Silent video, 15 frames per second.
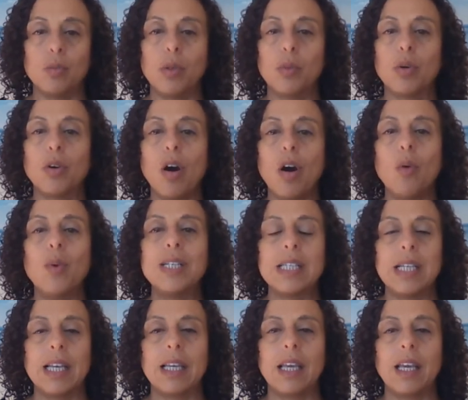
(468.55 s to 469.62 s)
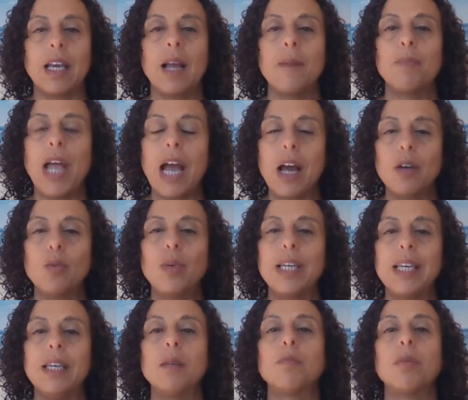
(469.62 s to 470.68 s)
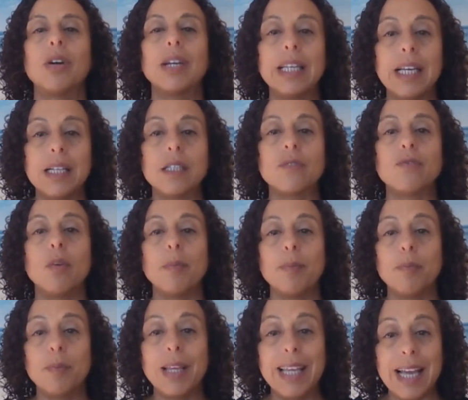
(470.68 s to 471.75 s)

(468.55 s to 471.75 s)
We were always thinking, how do we keep our kids from